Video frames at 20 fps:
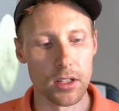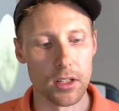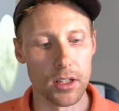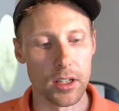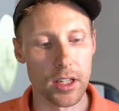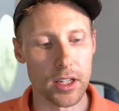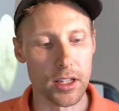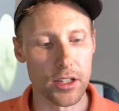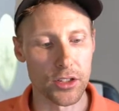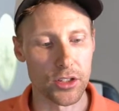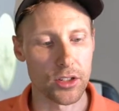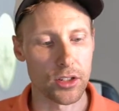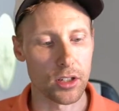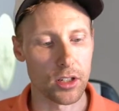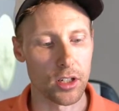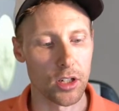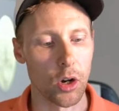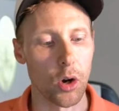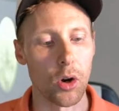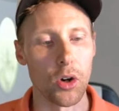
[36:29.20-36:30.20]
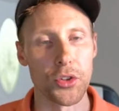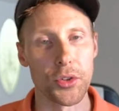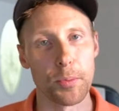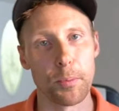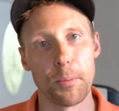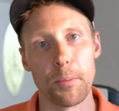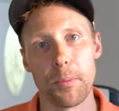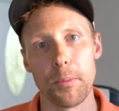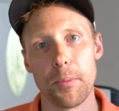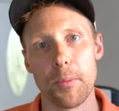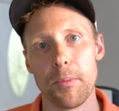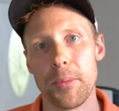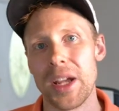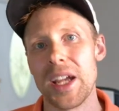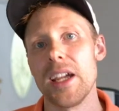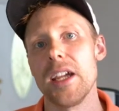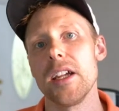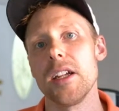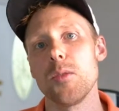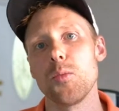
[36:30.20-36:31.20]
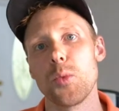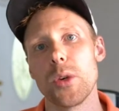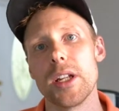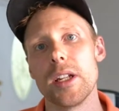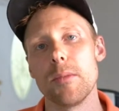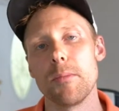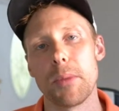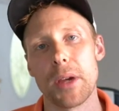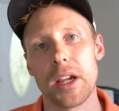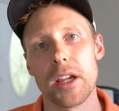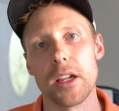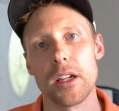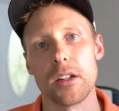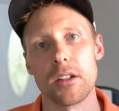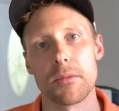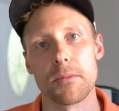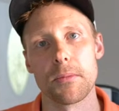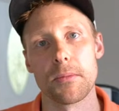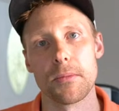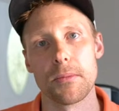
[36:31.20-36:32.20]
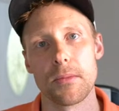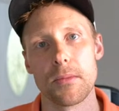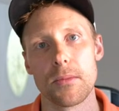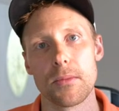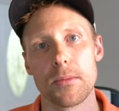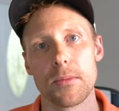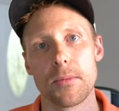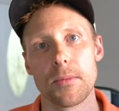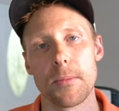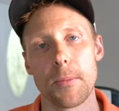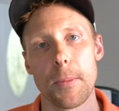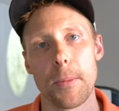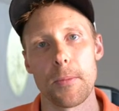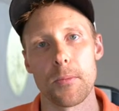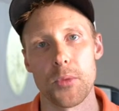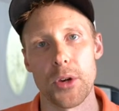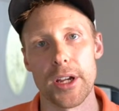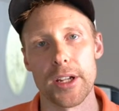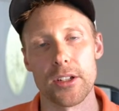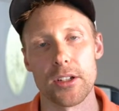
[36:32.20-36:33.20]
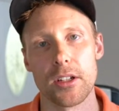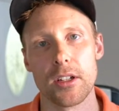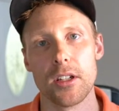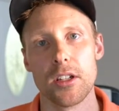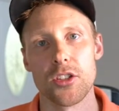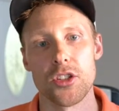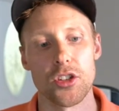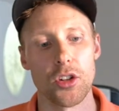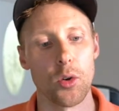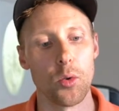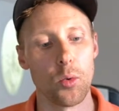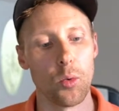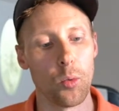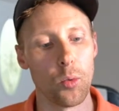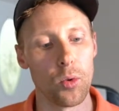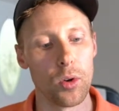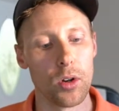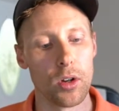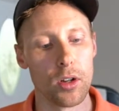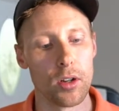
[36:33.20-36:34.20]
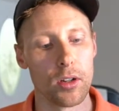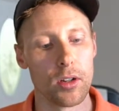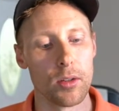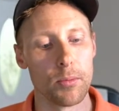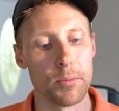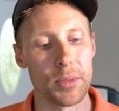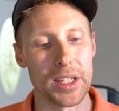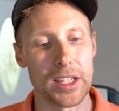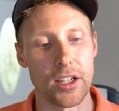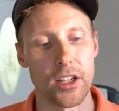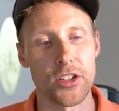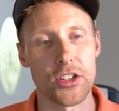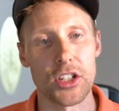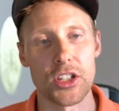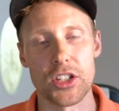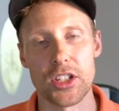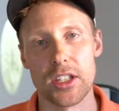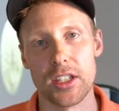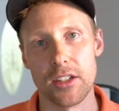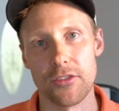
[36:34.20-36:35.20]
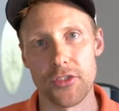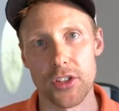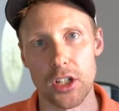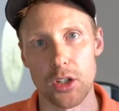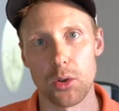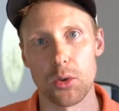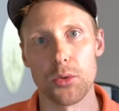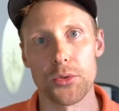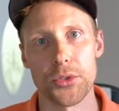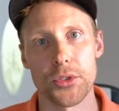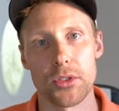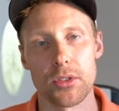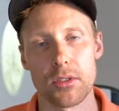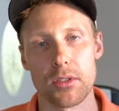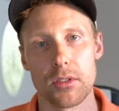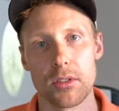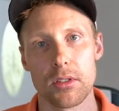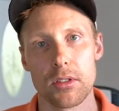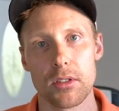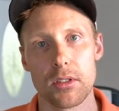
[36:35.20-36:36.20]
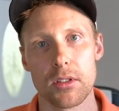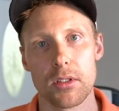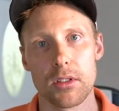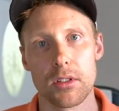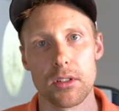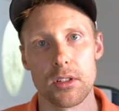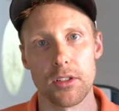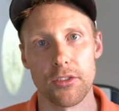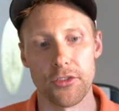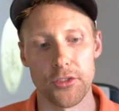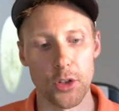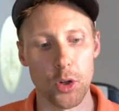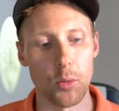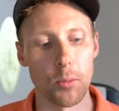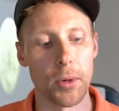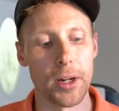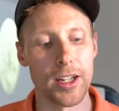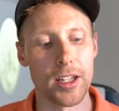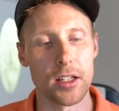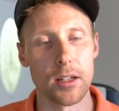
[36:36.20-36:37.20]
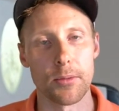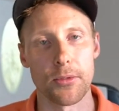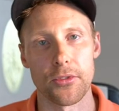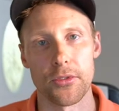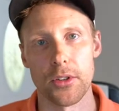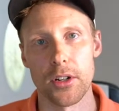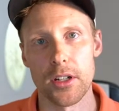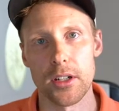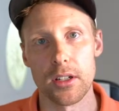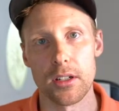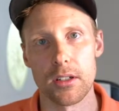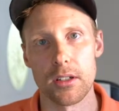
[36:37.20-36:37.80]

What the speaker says: is called paid when paid, right? So because it's difficult to float money up front,